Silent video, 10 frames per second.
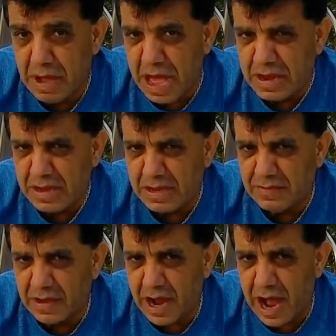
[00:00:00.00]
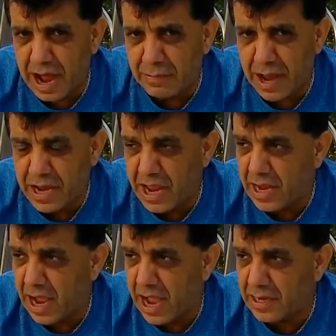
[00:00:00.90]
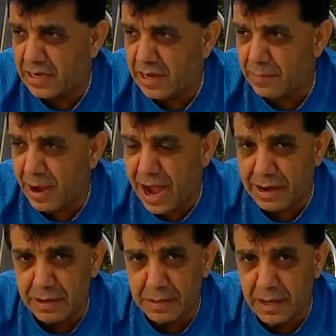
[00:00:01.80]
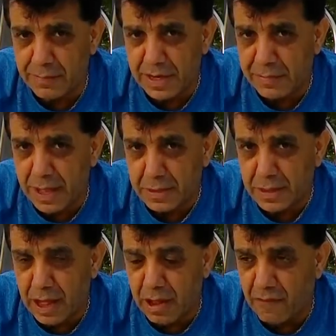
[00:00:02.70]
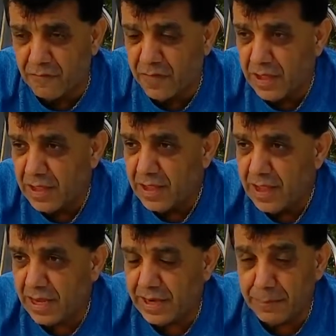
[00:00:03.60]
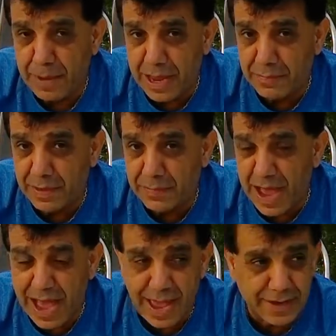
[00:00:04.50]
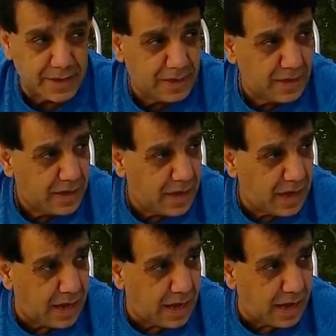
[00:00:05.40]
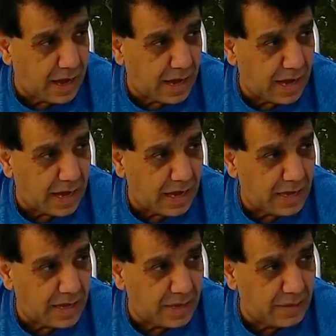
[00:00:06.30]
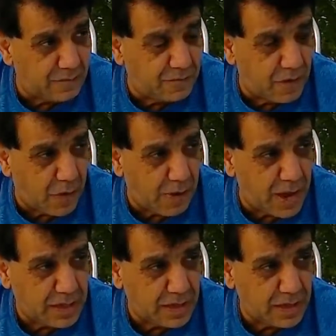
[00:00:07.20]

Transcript: didn't give it a high rating. I ended up hiring somebody myself, and they paid me back uh, for it.